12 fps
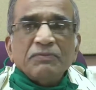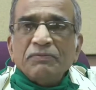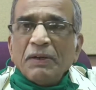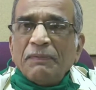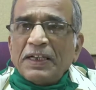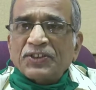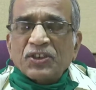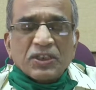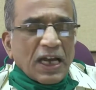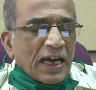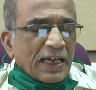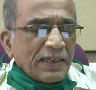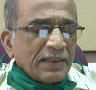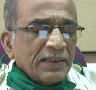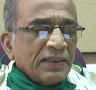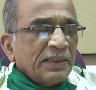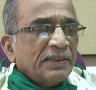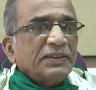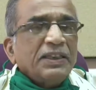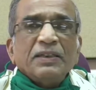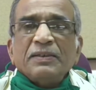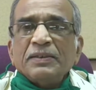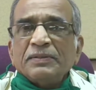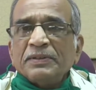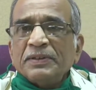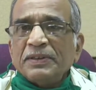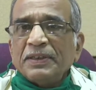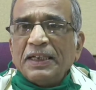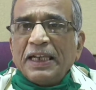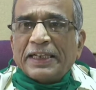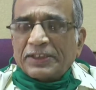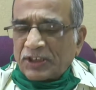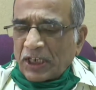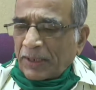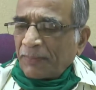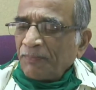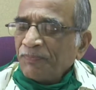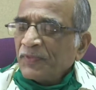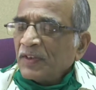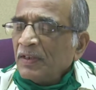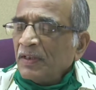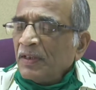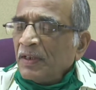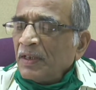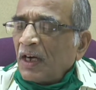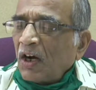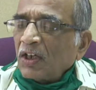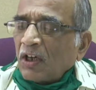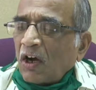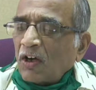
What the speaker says: we will start the lecture on